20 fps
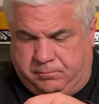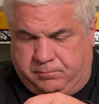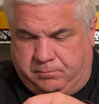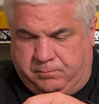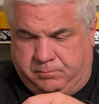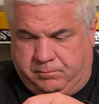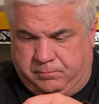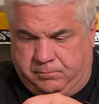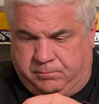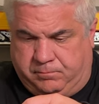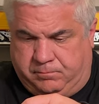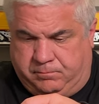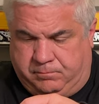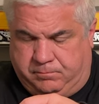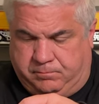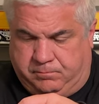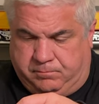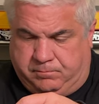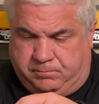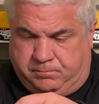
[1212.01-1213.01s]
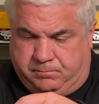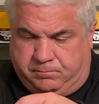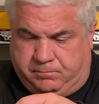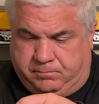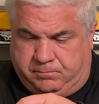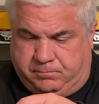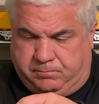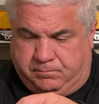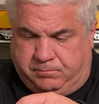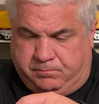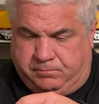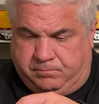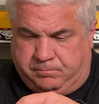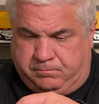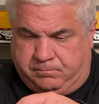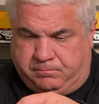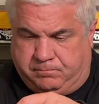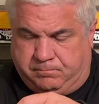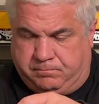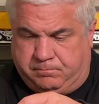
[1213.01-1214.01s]

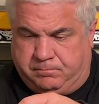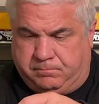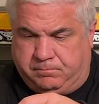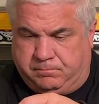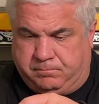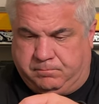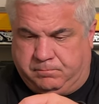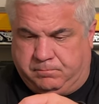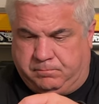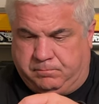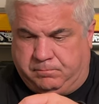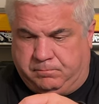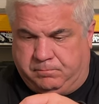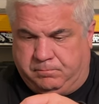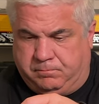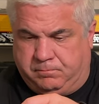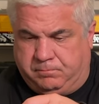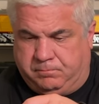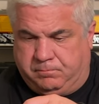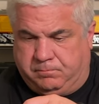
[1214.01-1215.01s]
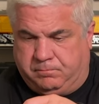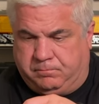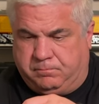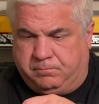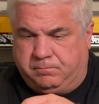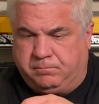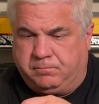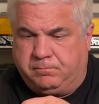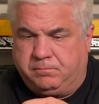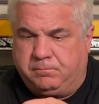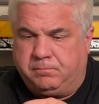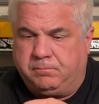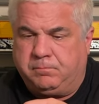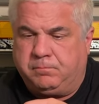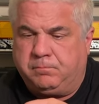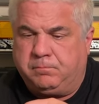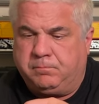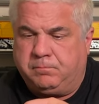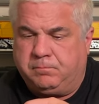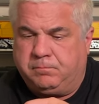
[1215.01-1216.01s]

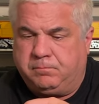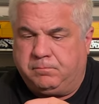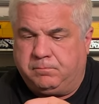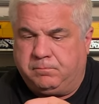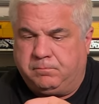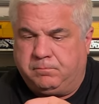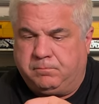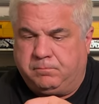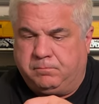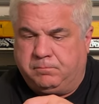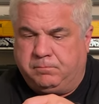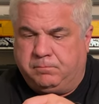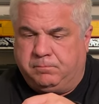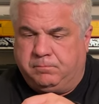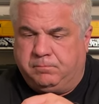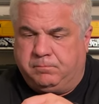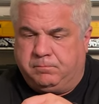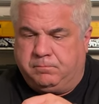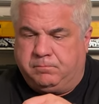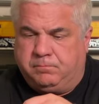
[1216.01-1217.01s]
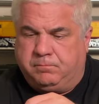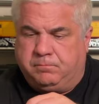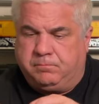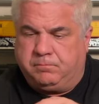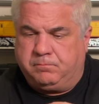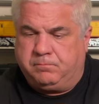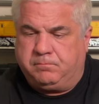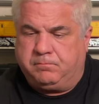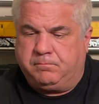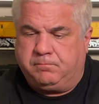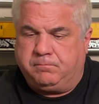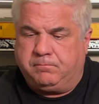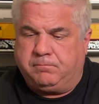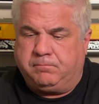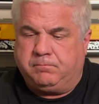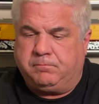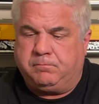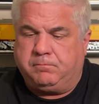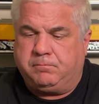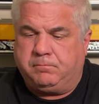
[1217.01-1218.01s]

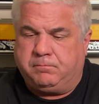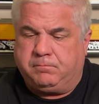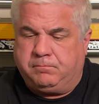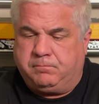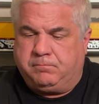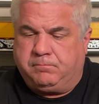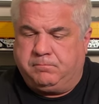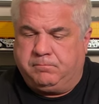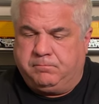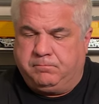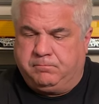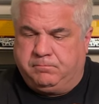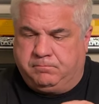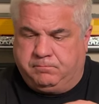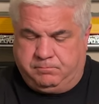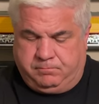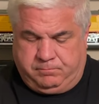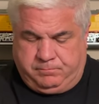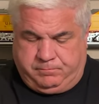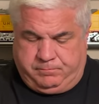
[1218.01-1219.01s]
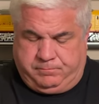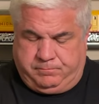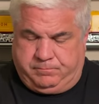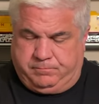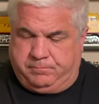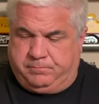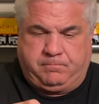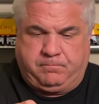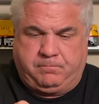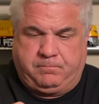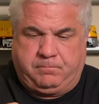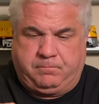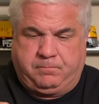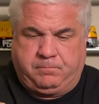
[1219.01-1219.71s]
[no speech]